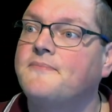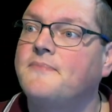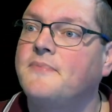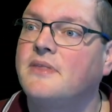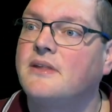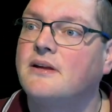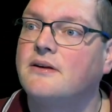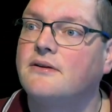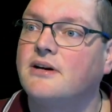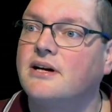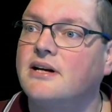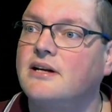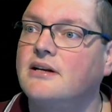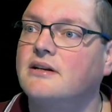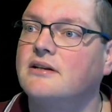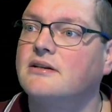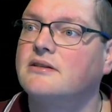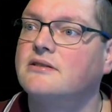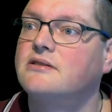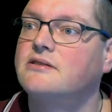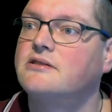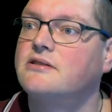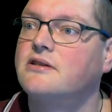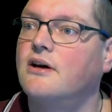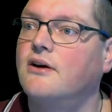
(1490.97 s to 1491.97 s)
All right,
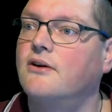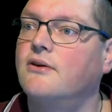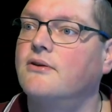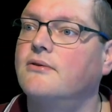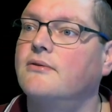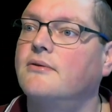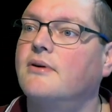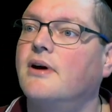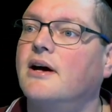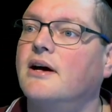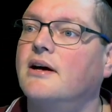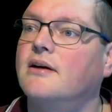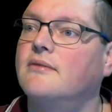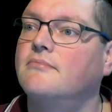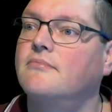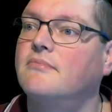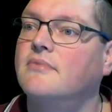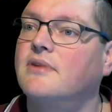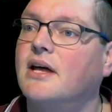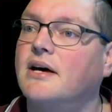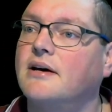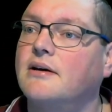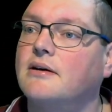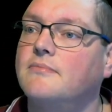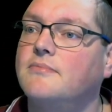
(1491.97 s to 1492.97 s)
so
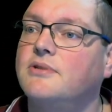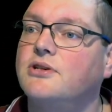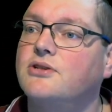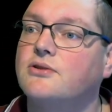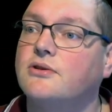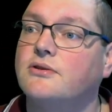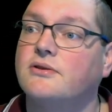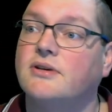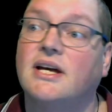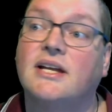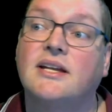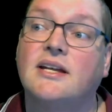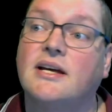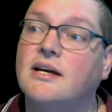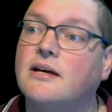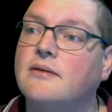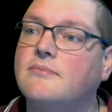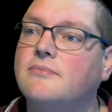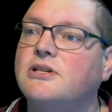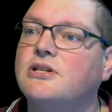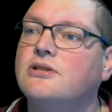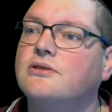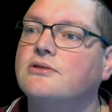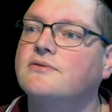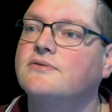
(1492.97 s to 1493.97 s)
that can be true, and that can be
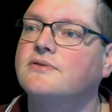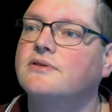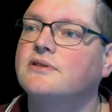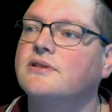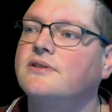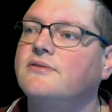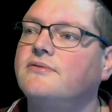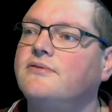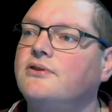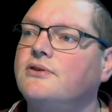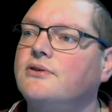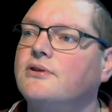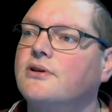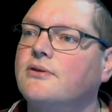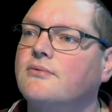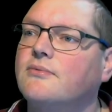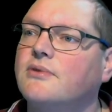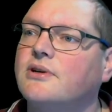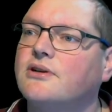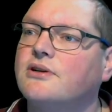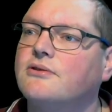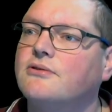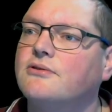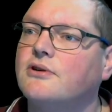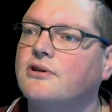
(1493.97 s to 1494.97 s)
useful if you don't
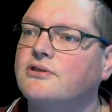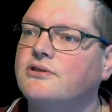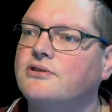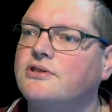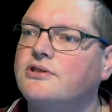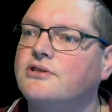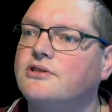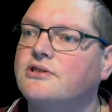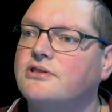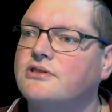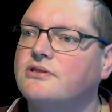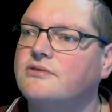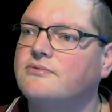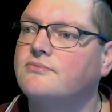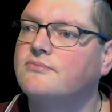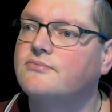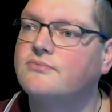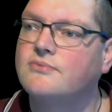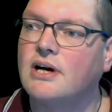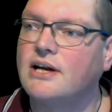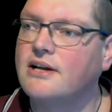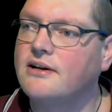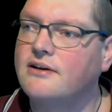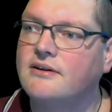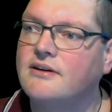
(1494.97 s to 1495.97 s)
want cron to just
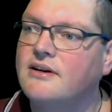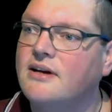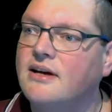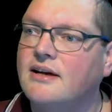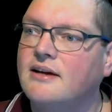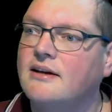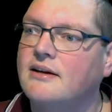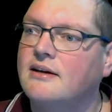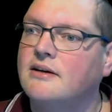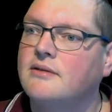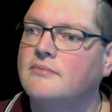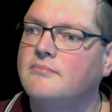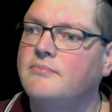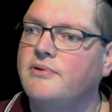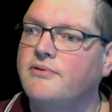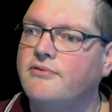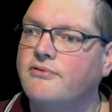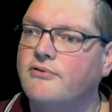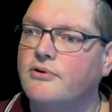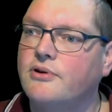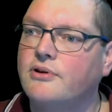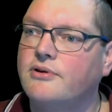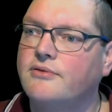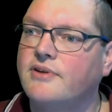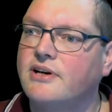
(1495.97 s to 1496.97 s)
run
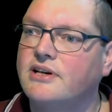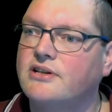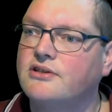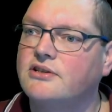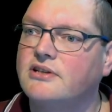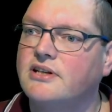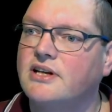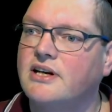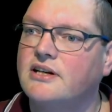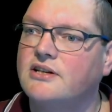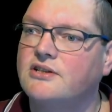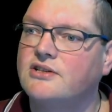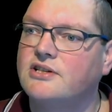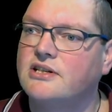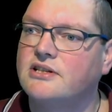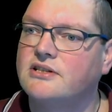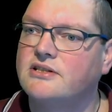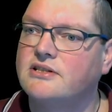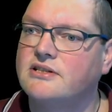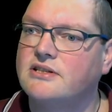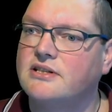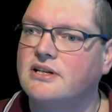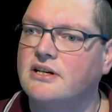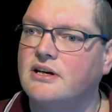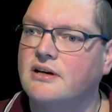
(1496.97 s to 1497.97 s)
before you've actually had a chance to
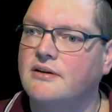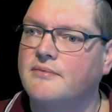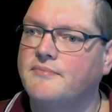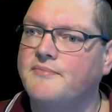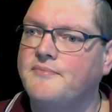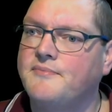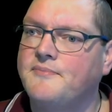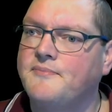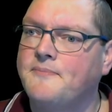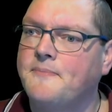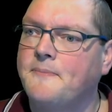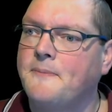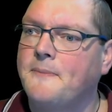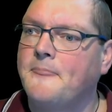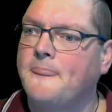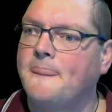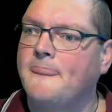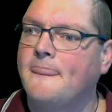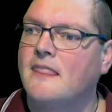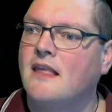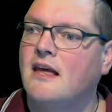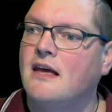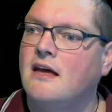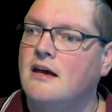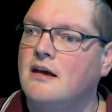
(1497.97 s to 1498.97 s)
set up.
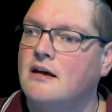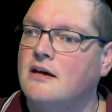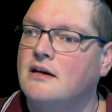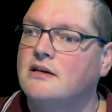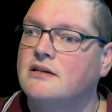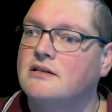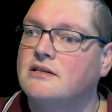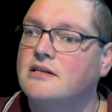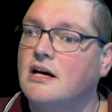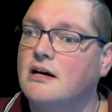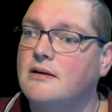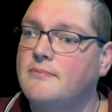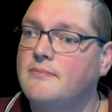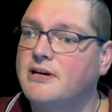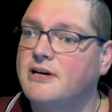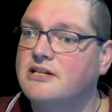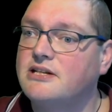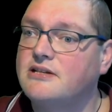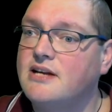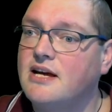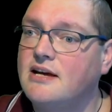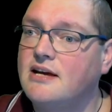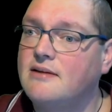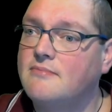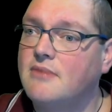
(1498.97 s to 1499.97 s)
Database
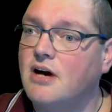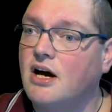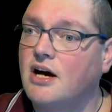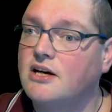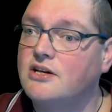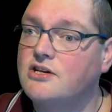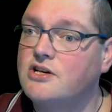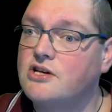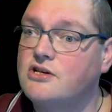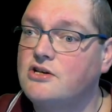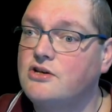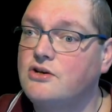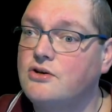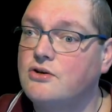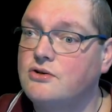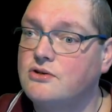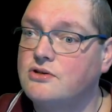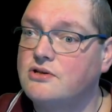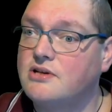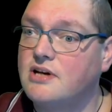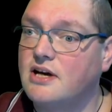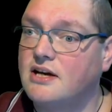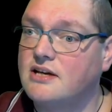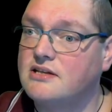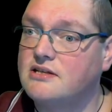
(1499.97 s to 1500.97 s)
name, I just use
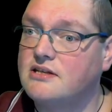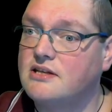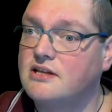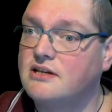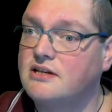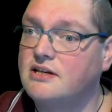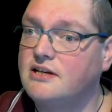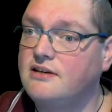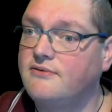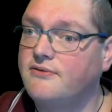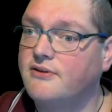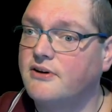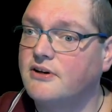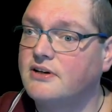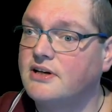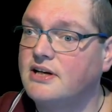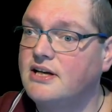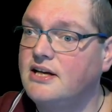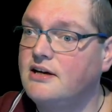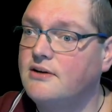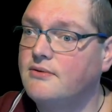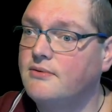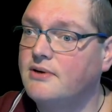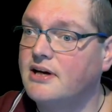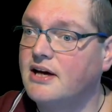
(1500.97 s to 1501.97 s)
as the default.
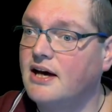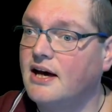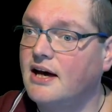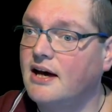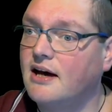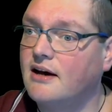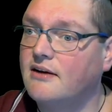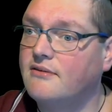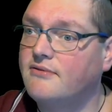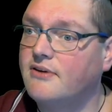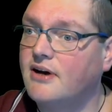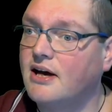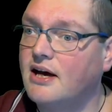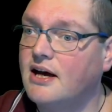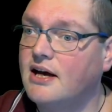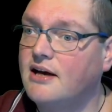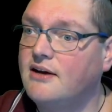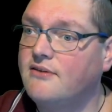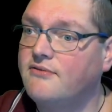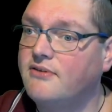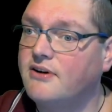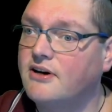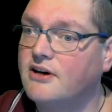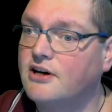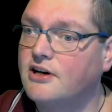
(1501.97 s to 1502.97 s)
Here we have a
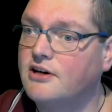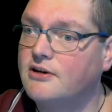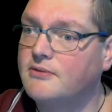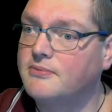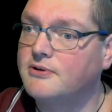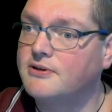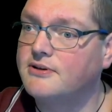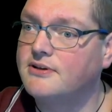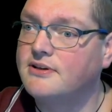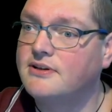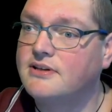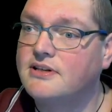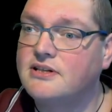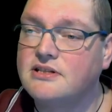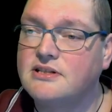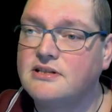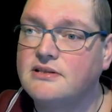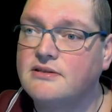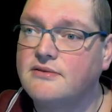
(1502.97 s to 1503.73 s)
variable. This is a